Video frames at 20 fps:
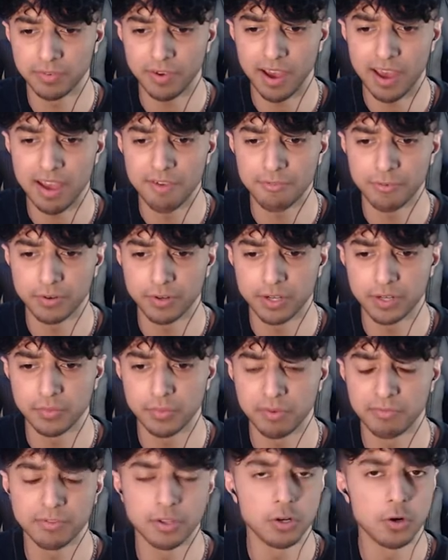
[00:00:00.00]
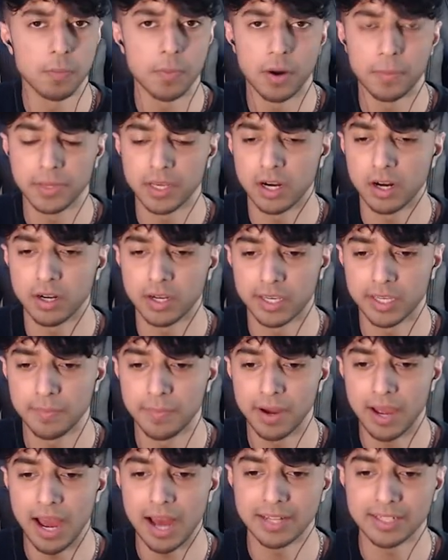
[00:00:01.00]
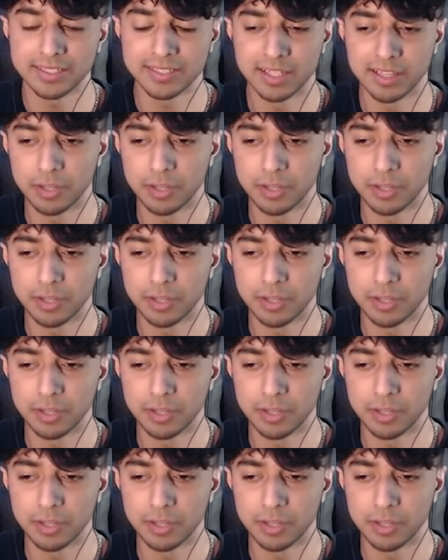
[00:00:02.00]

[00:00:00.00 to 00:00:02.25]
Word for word: with every, with, you know, Mommy Huggy by adding